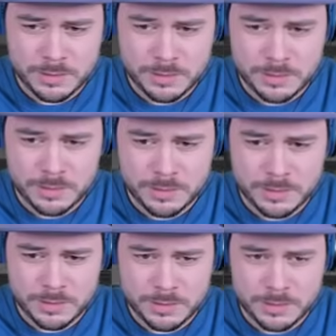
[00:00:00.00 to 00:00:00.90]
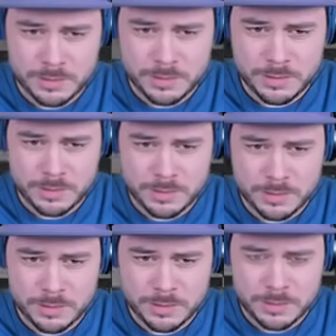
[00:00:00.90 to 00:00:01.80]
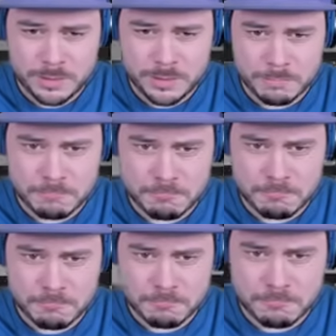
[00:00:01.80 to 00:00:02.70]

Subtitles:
Nothing is said.